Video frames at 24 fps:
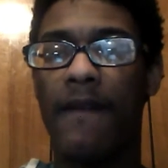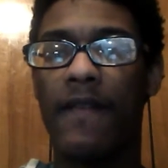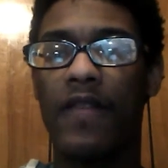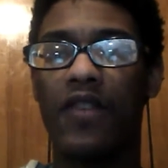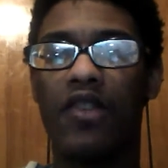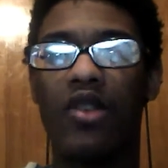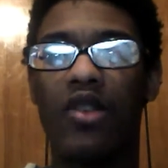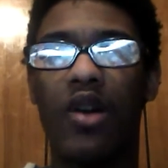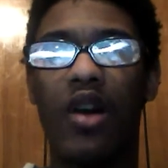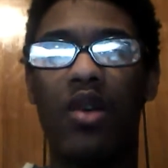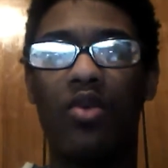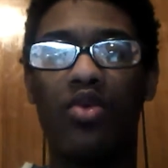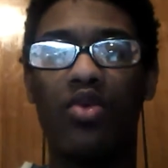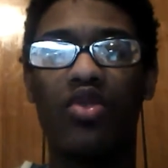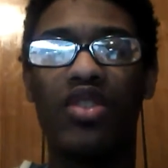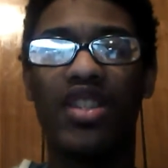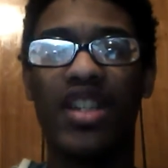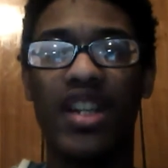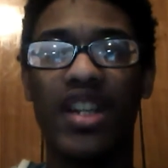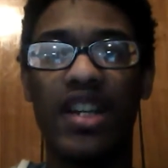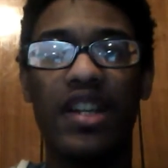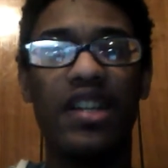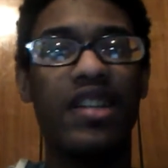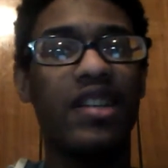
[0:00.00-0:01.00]
So I will
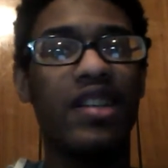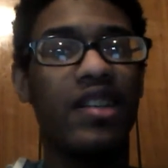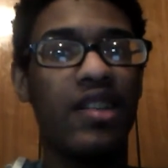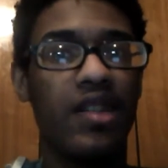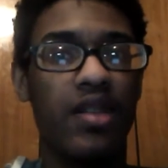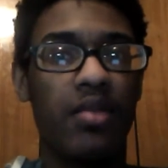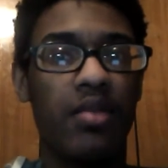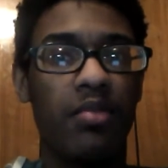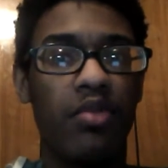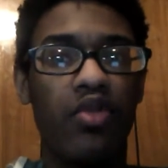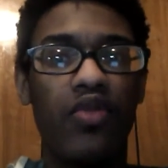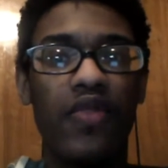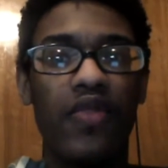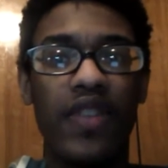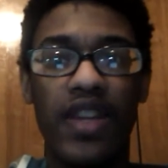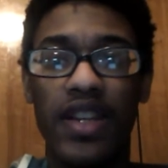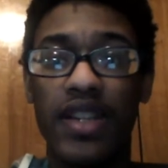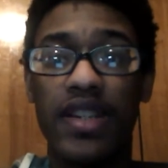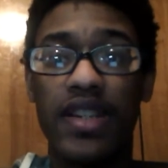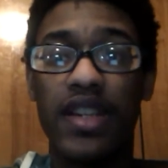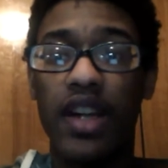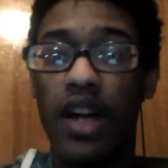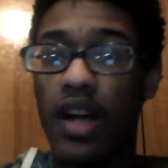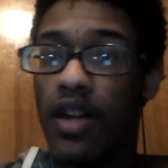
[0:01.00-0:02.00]
say the movie
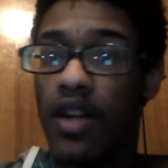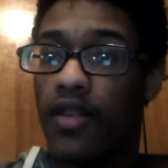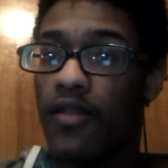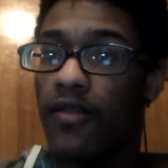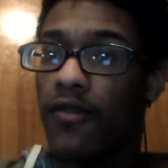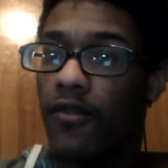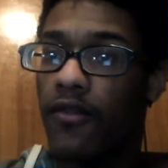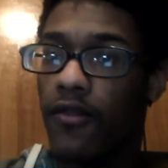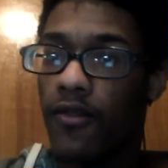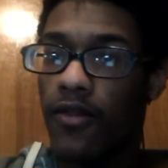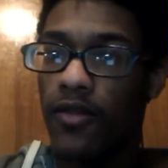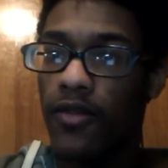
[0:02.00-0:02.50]
is kind